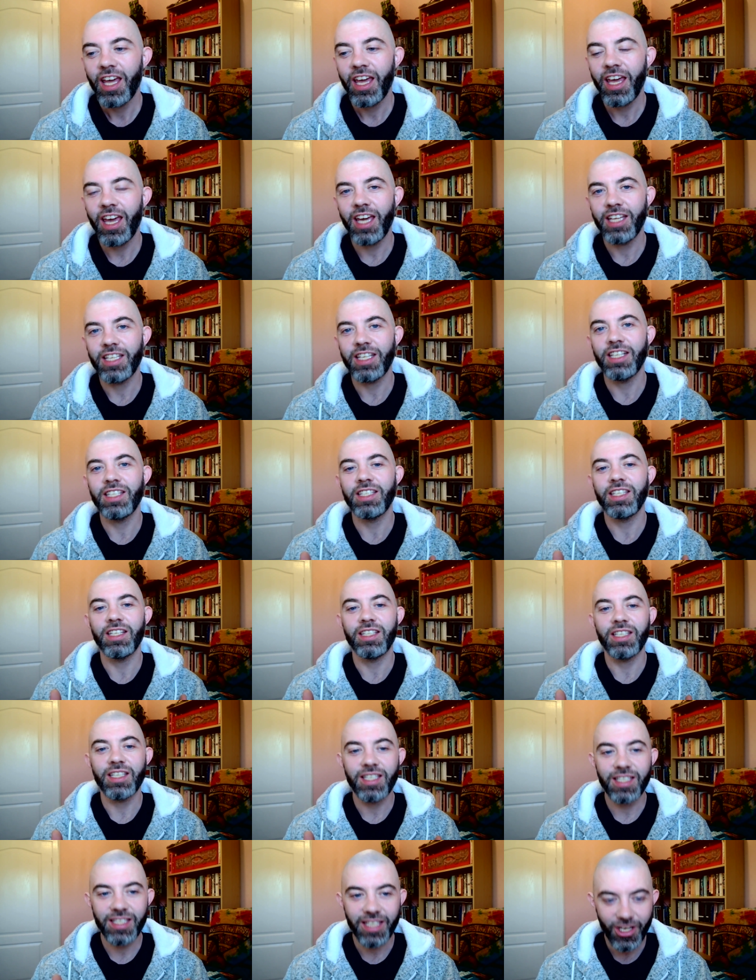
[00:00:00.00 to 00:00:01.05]
it is the
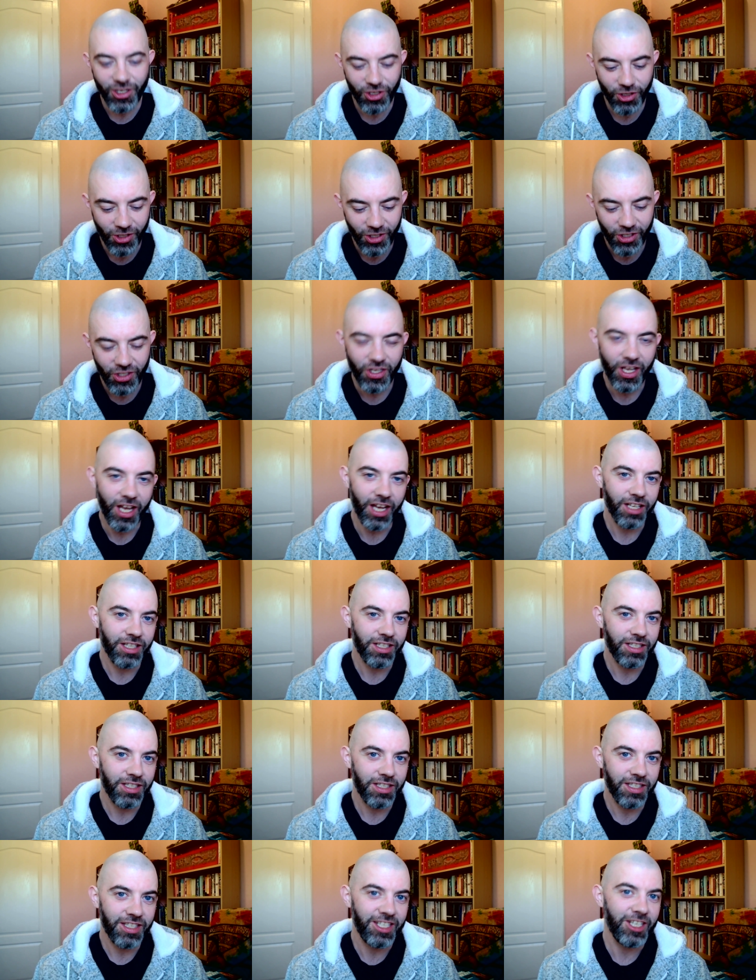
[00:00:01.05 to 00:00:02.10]
decisions that a
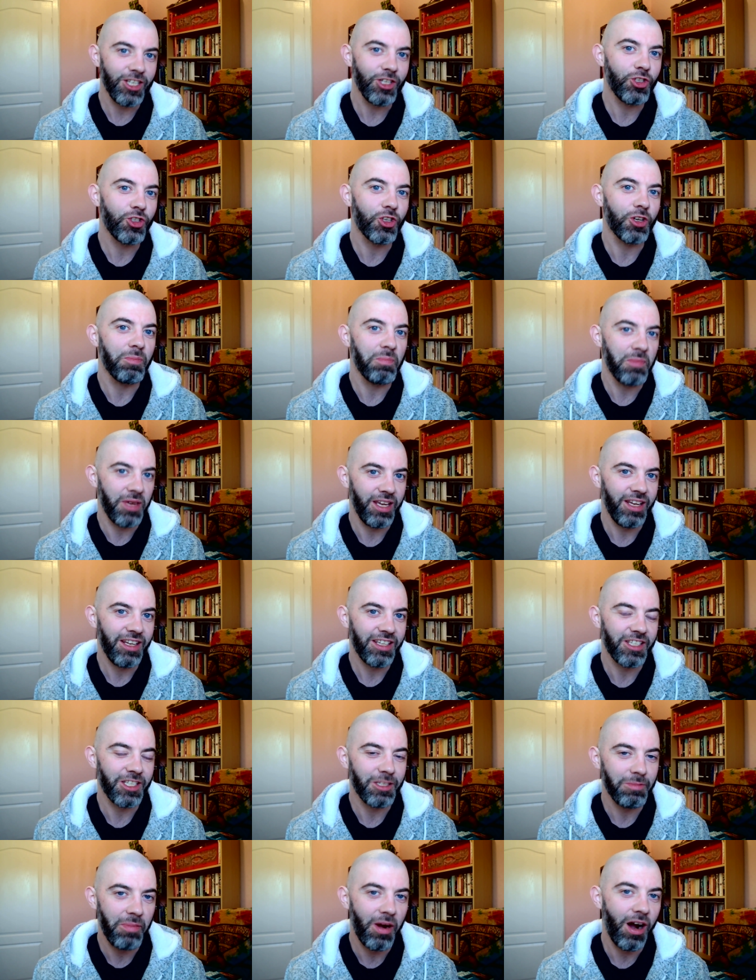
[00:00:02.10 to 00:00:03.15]
teacher makes
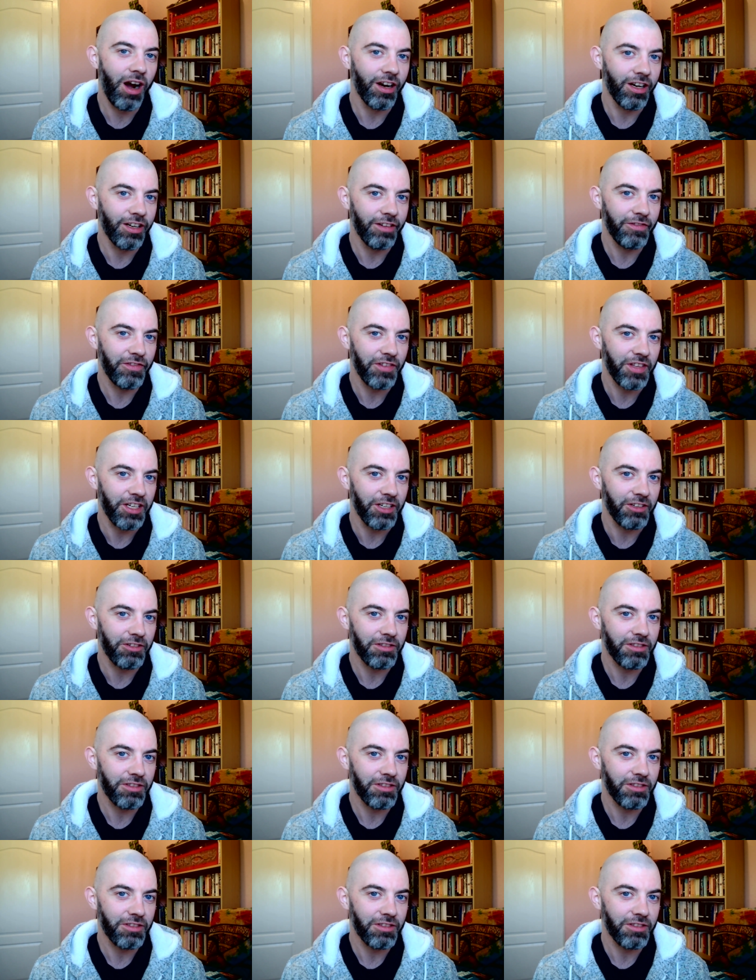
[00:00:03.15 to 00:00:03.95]
as part of their